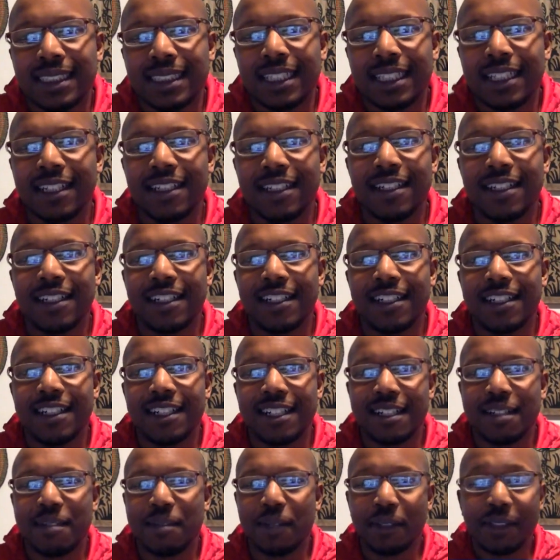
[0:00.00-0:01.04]
Uh,
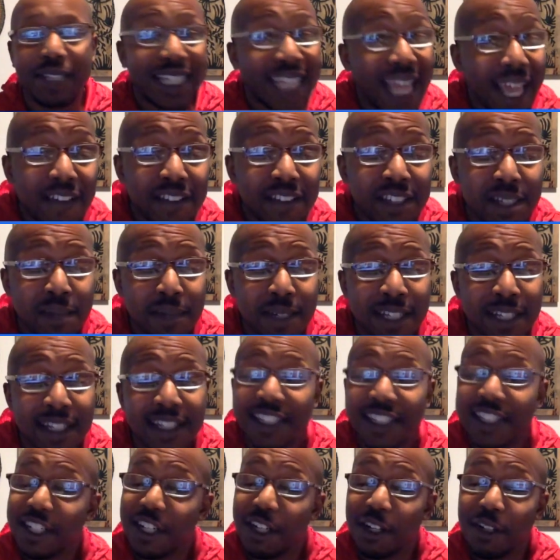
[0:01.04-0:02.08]
well, they gave it to me,
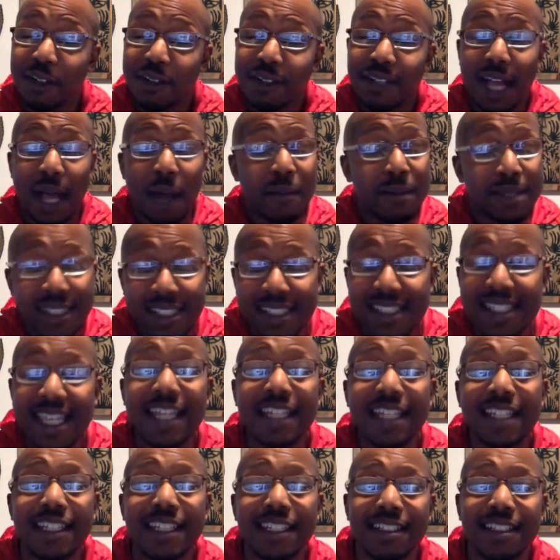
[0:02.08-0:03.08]
you know, I'm gonna just take